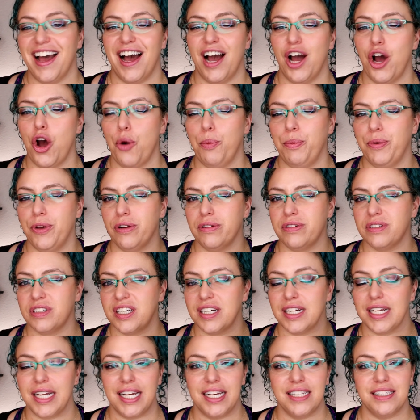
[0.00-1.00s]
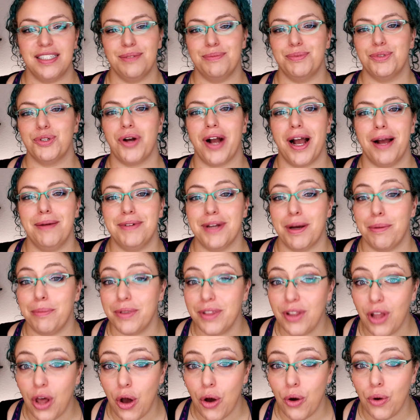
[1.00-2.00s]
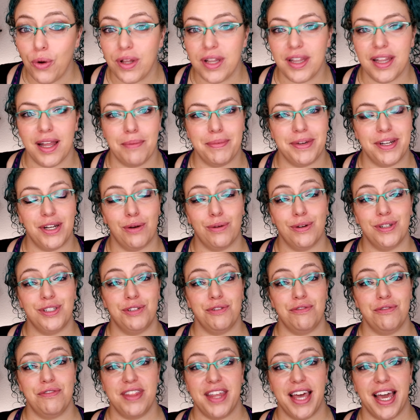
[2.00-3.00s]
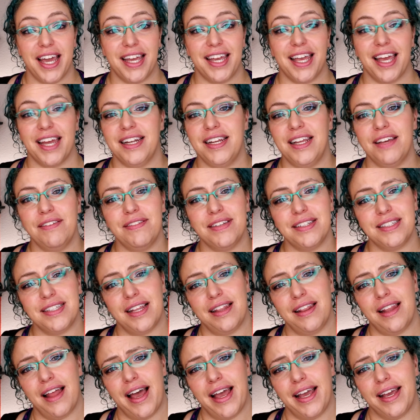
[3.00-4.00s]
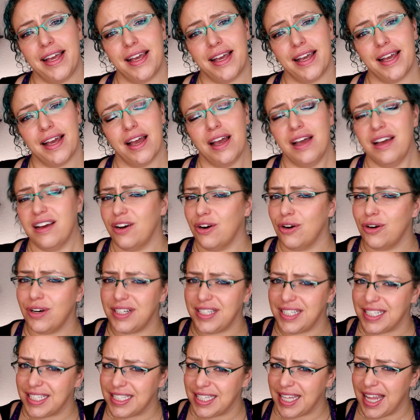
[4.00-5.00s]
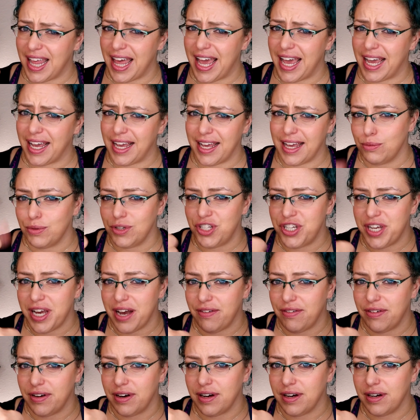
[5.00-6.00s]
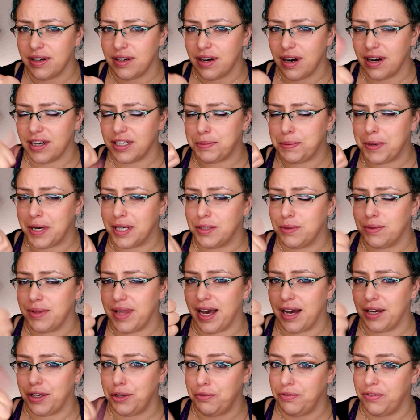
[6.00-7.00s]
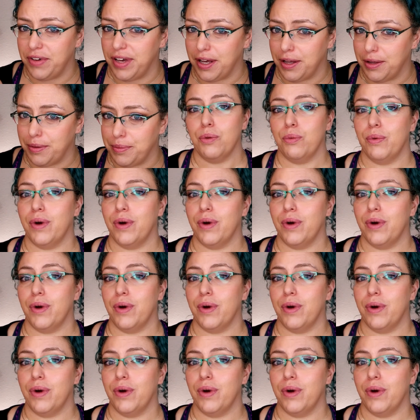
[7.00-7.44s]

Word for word: I hope you hit subscribe down below, let me know what you think, and give us a like or dislike, whichever corresponds with how you feel.